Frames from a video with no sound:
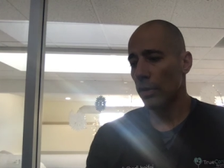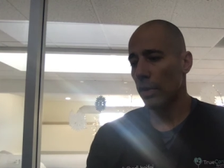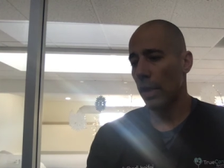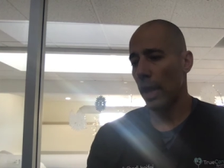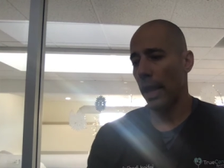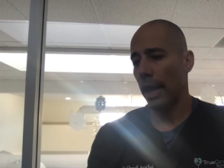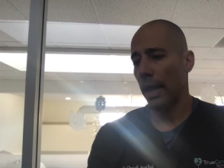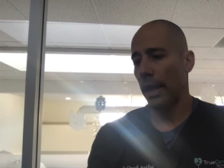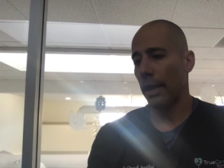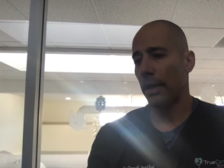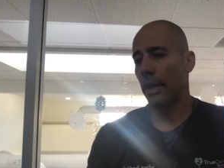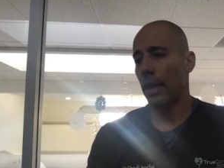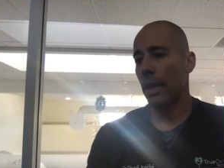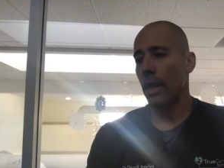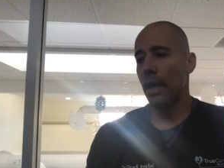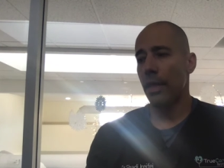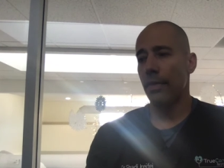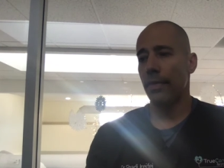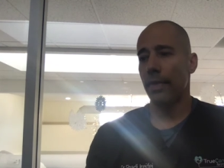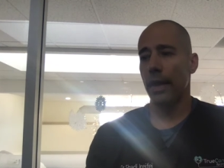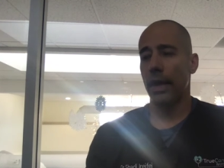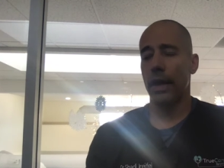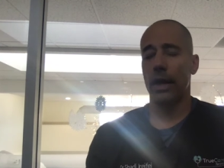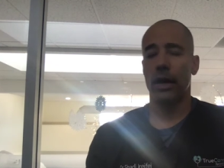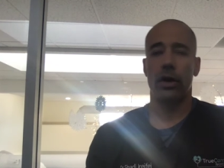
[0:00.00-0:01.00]
and
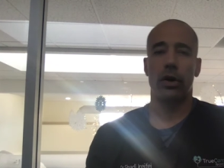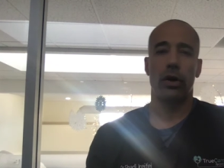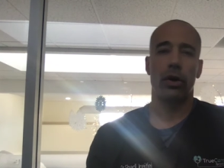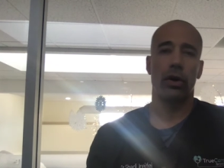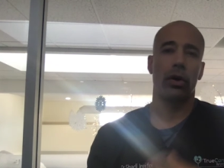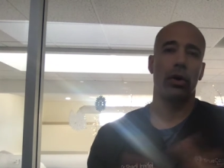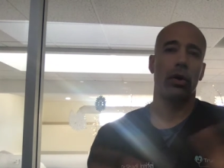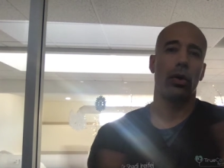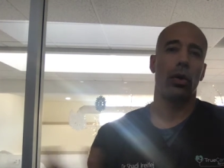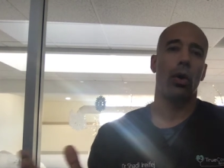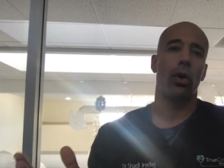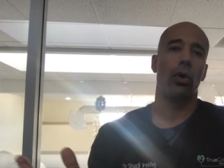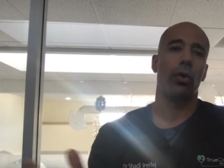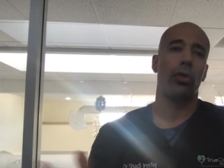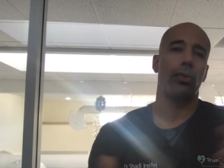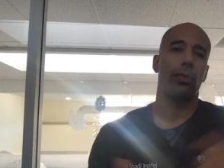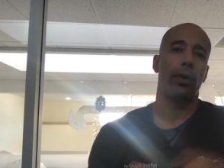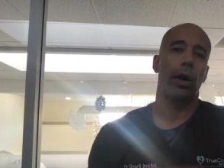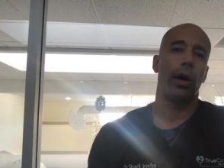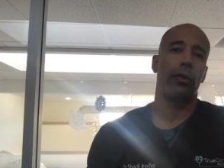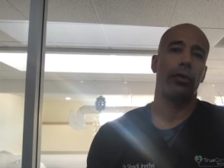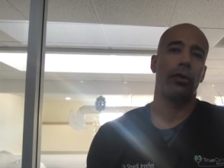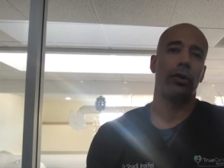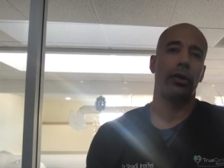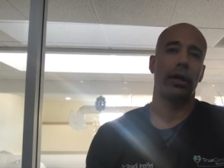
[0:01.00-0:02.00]
they occur all
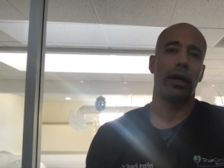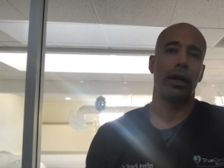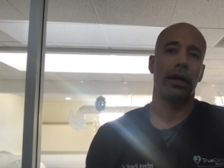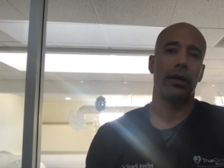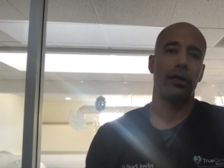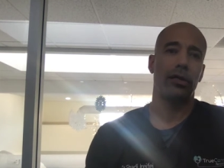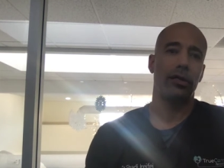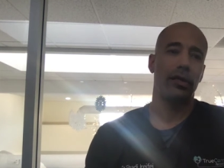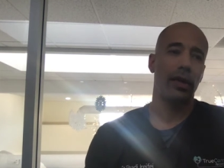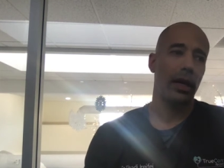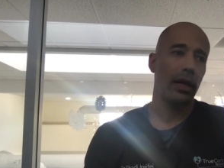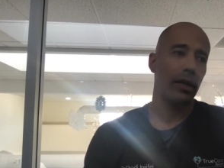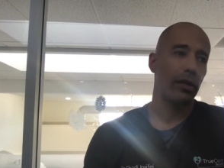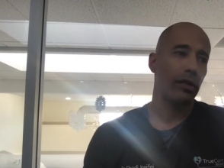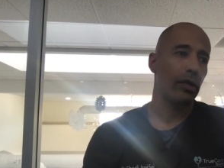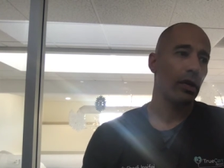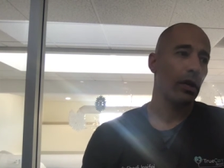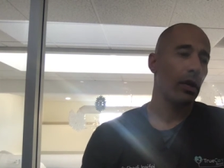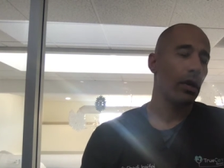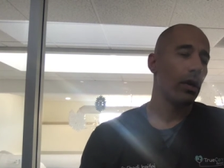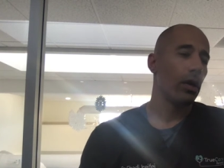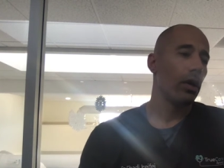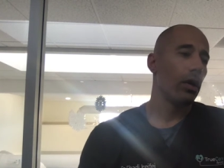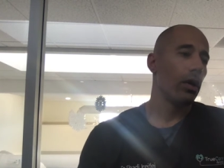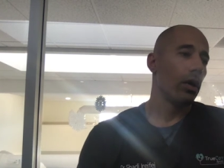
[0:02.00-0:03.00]
throughout the United States.
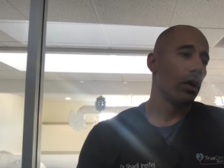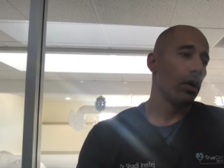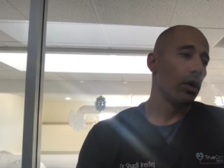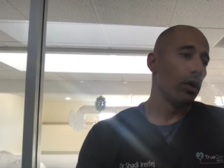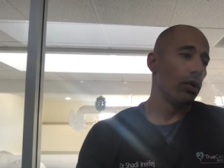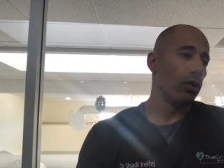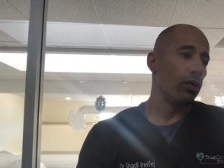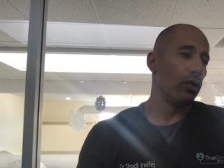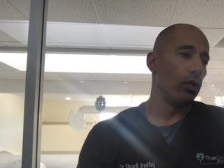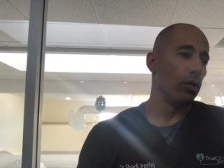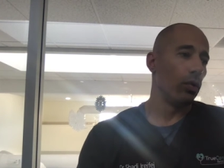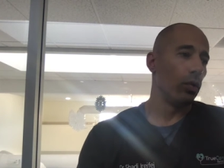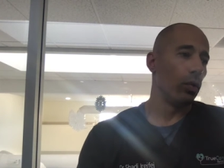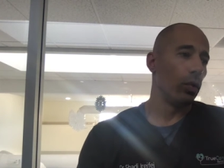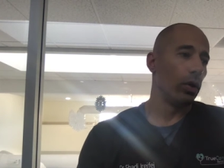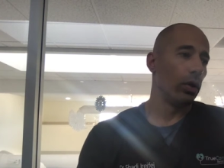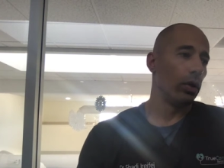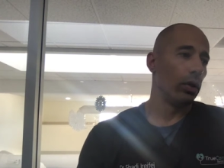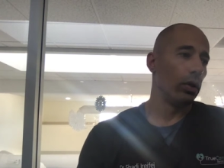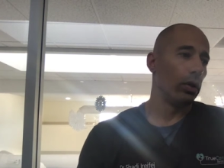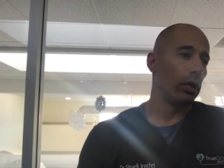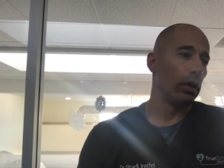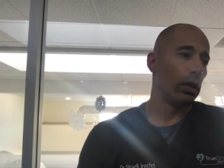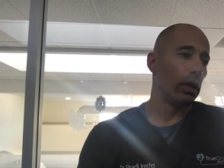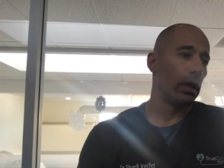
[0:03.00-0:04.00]
You
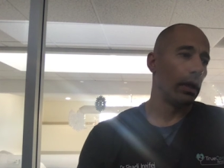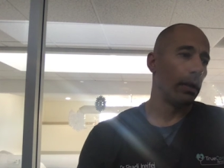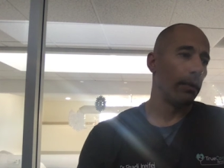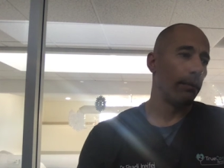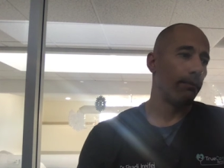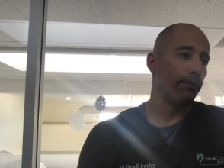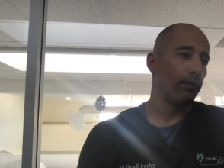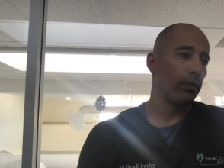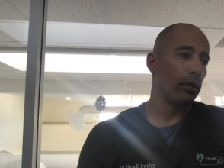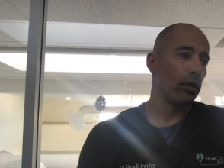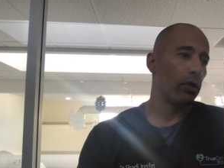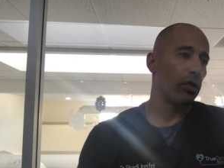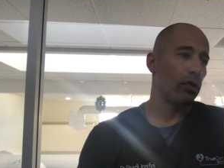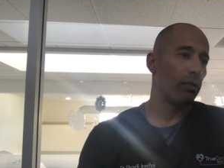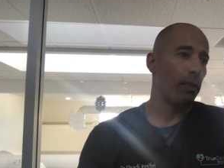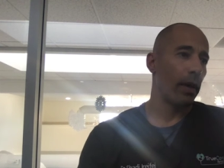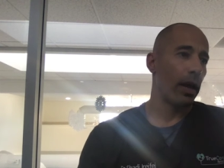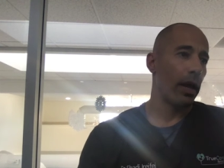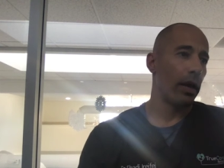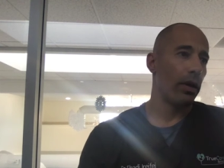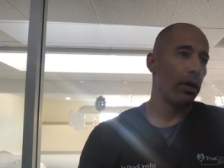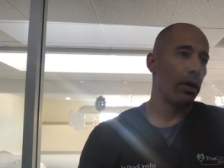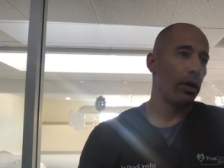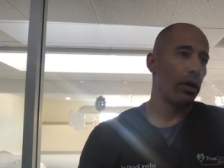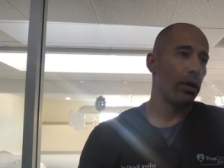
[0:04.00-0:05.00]
will
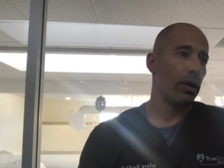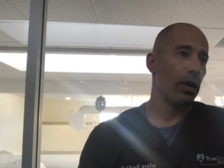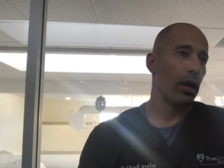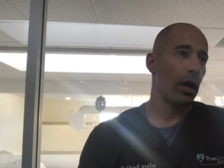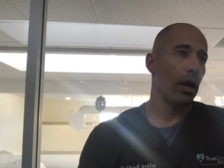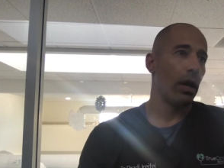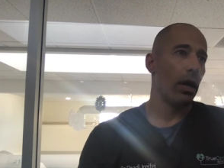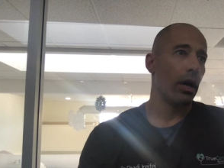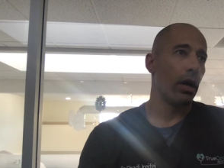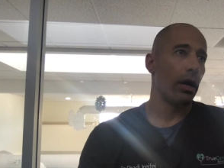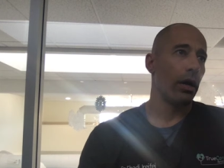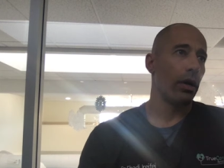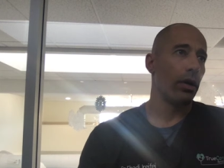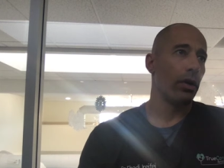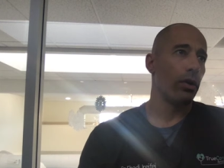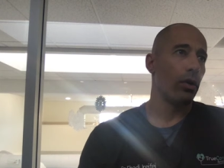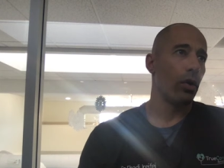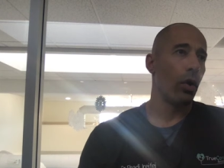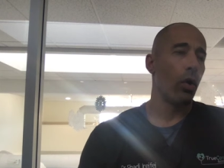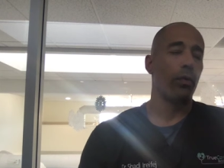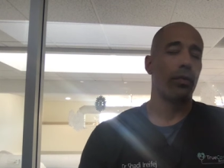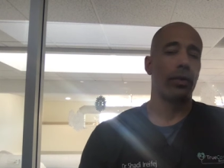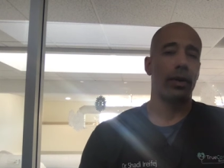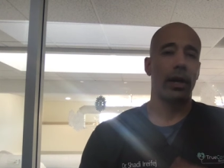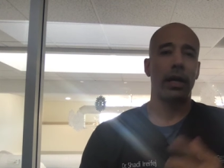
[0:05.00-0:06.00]
spend
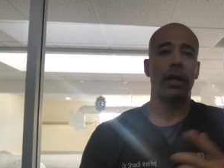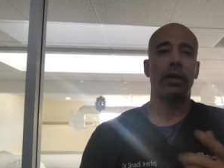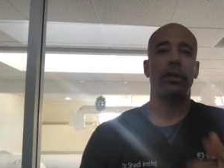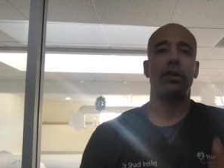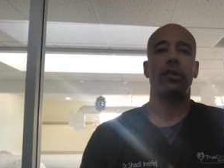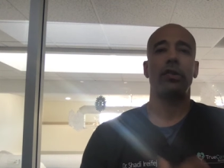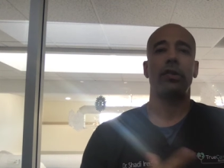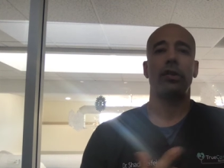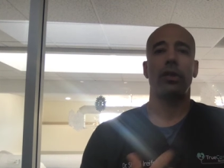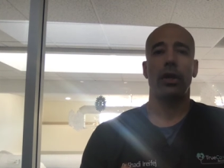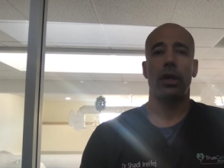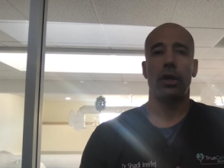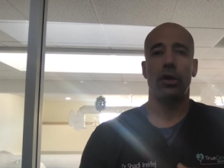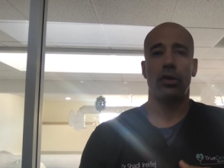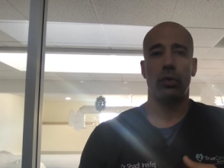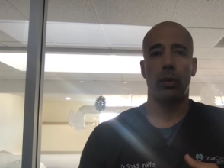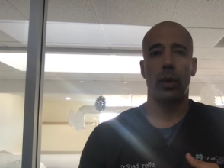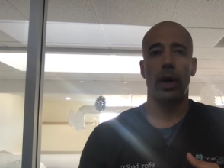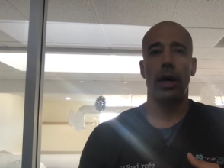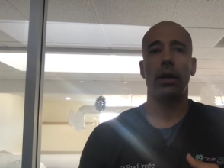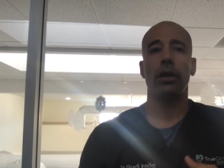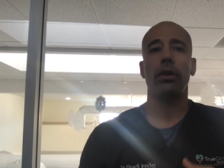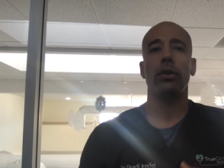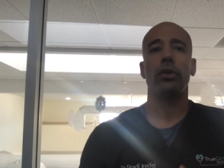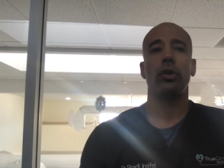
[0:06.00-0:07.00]
overnights as
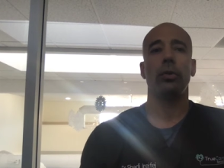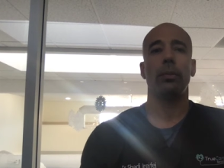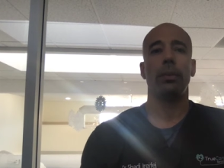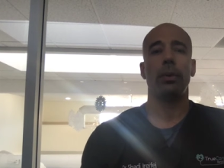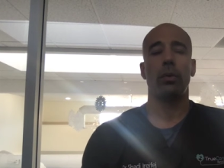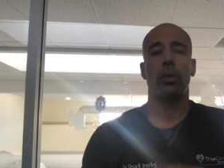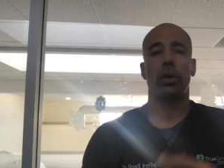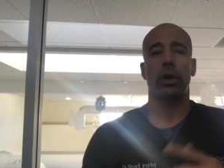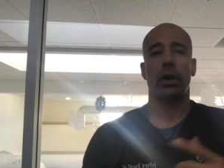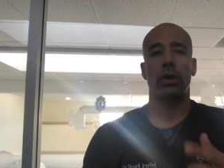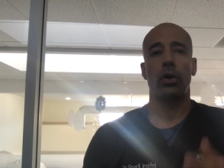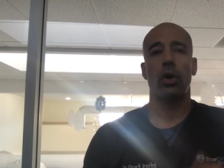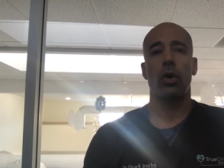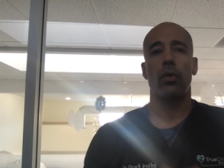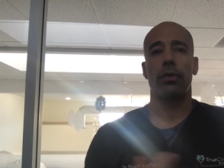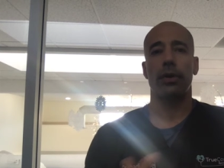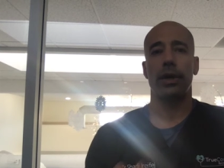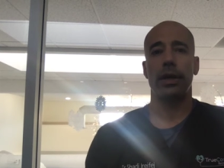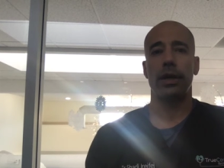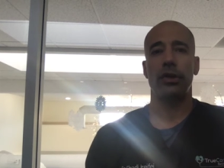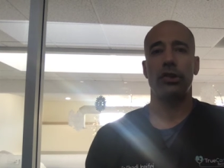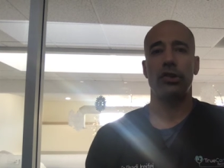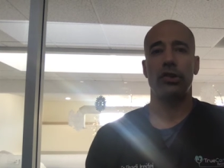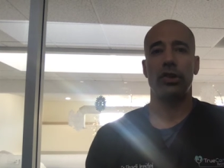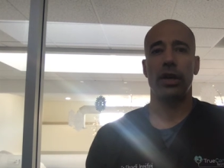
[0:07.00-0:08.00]
well. You'll be working
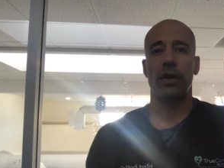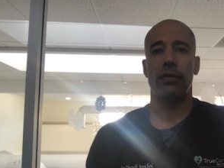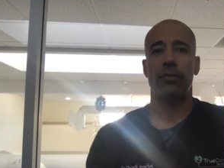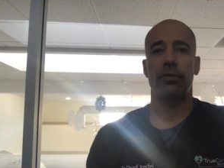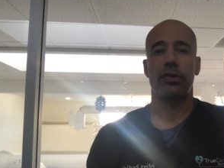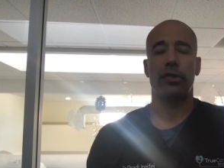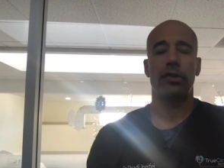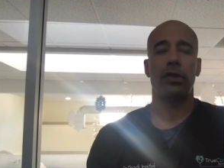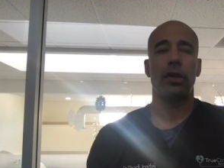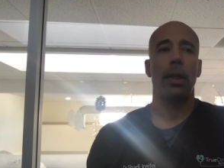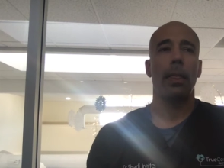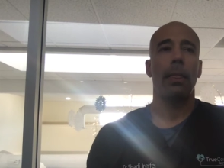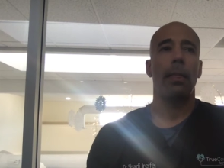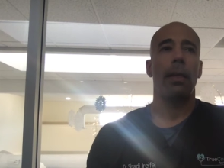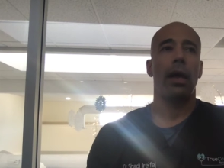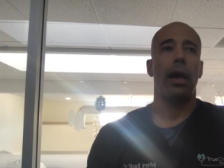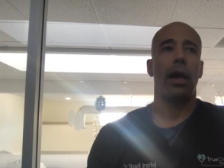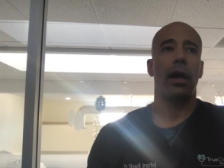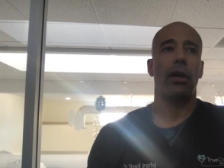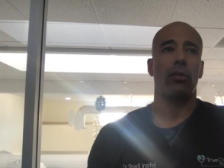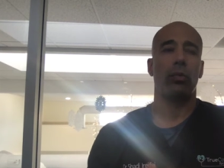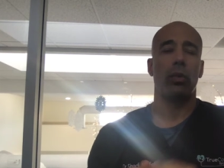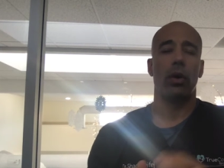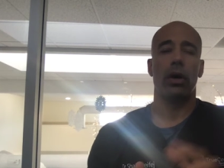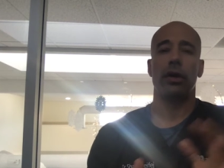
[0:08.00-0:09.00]
overnight shifts
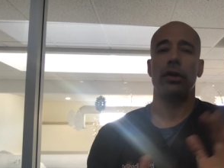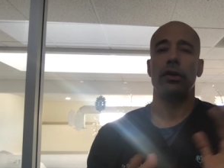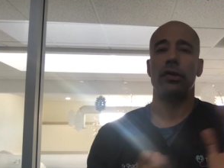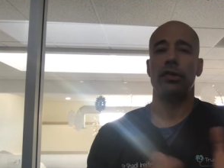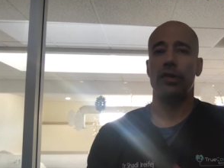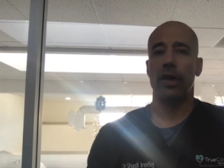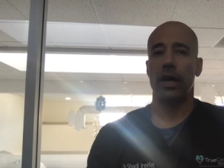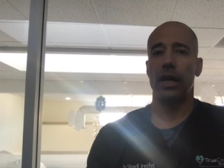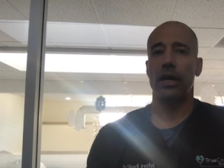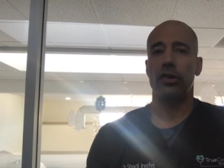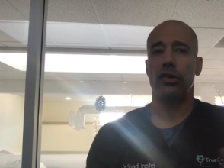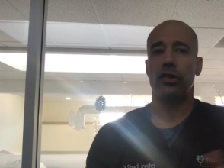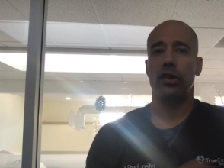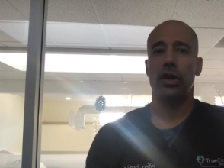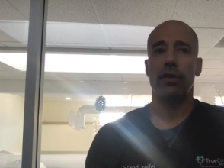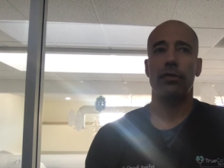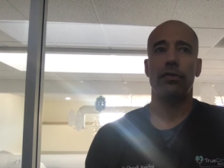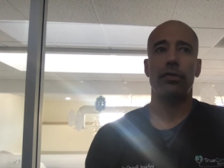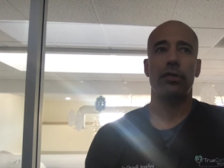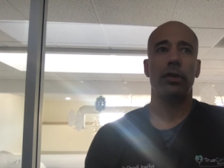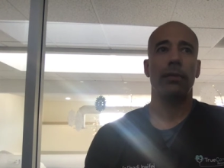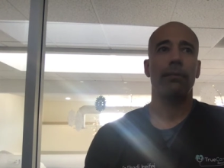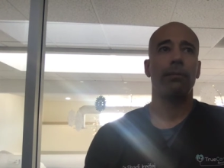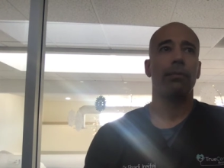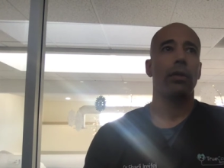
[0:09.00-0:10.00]
as well as day shifts.